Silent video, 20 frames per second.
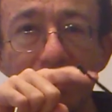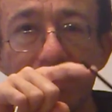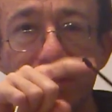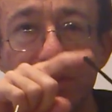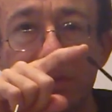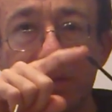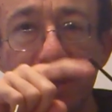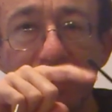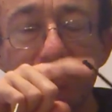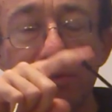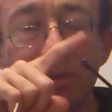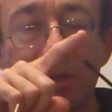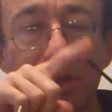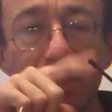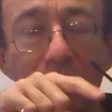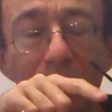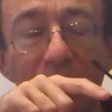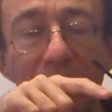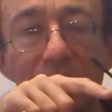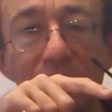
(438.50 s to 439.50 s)
is actually
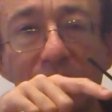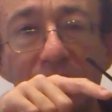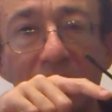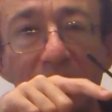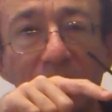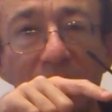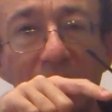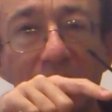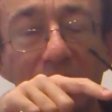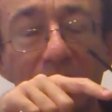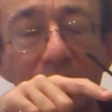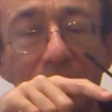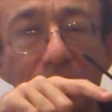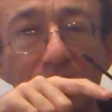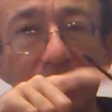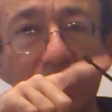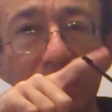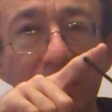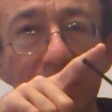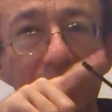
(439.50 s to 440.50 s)
quite similar to a
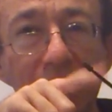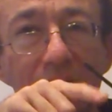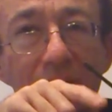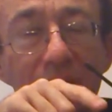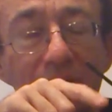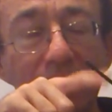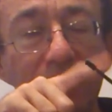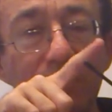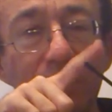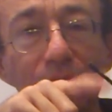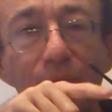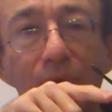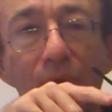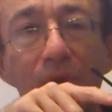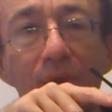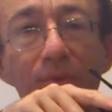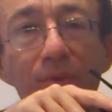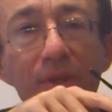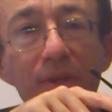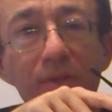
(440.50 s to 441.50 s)
character, if you
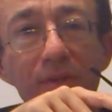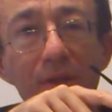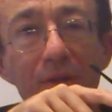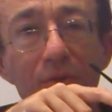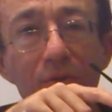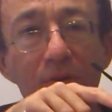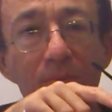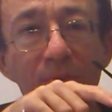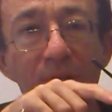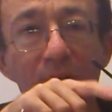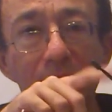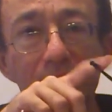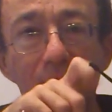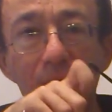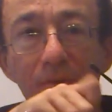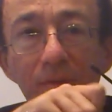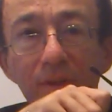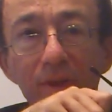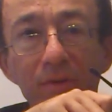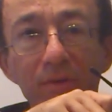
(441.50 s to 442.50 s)
follow DC Comics,
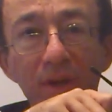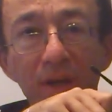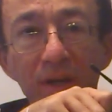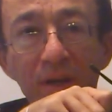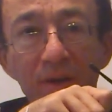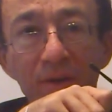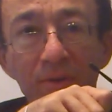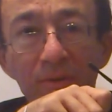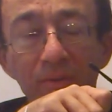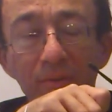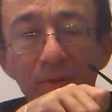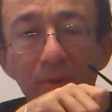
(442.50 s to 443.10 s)
called the Green Arrow.